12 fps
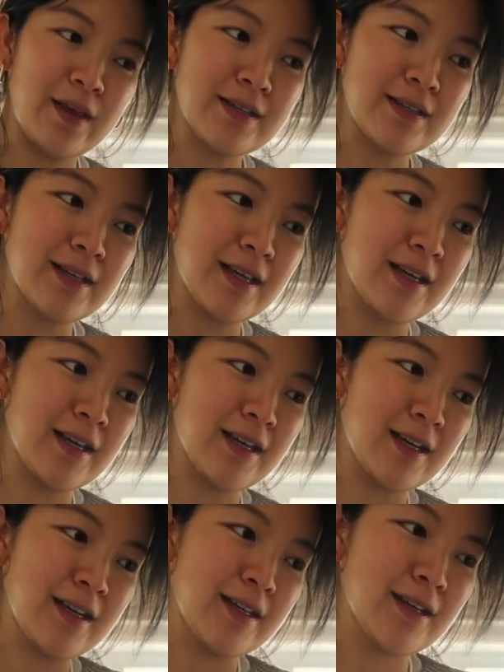This
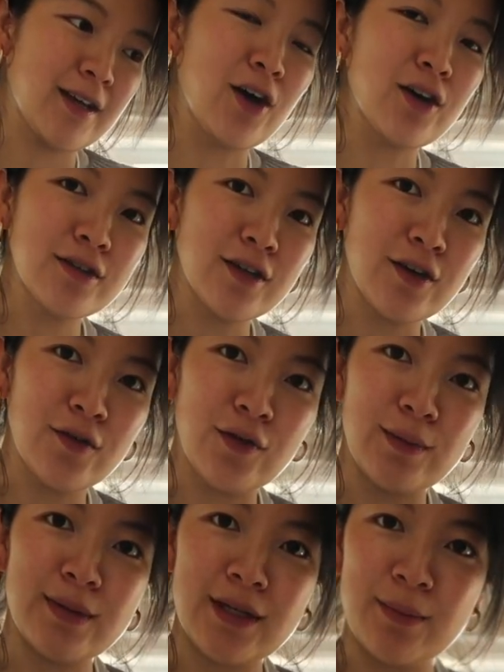is also
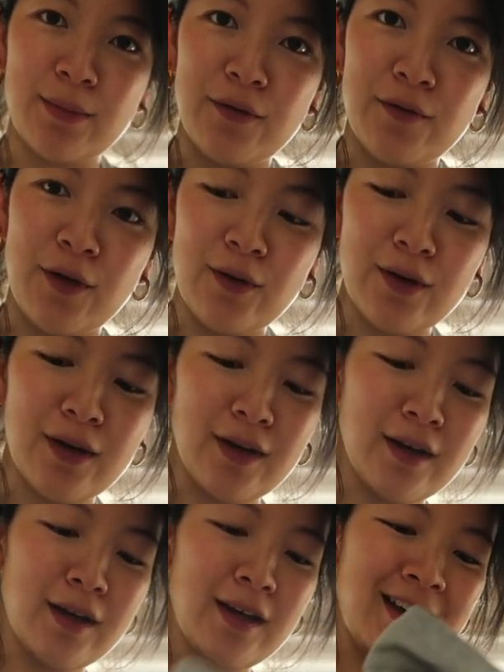from Simple Folk.
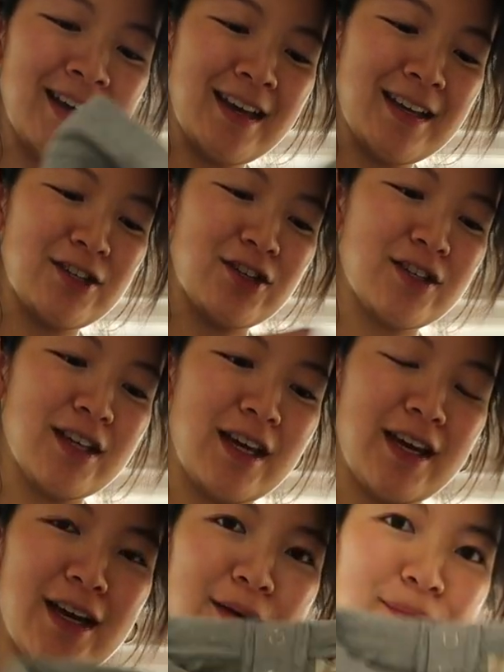It's just
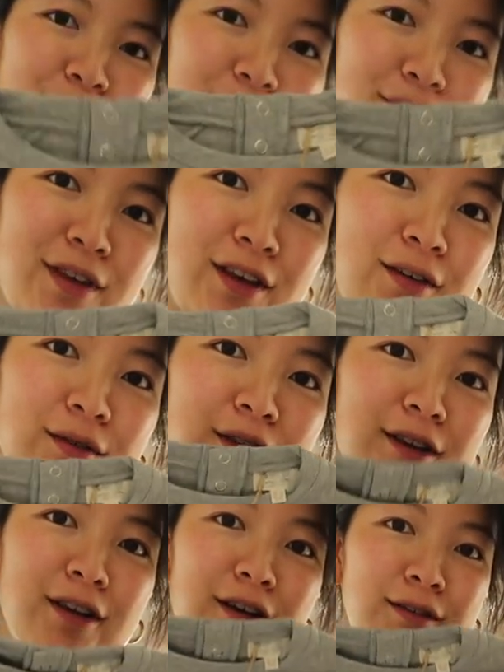like cute
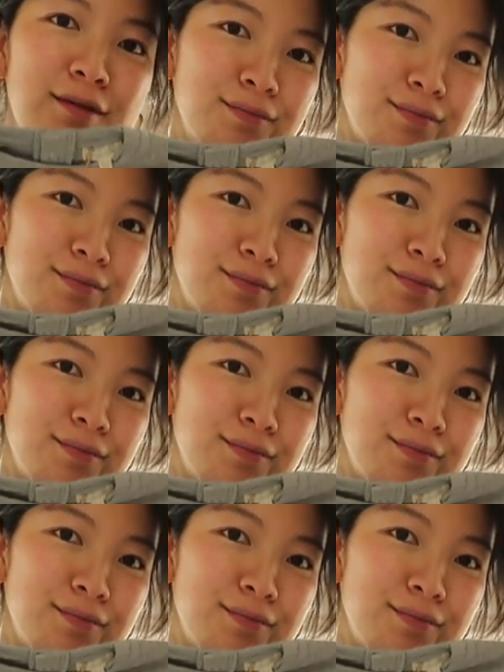little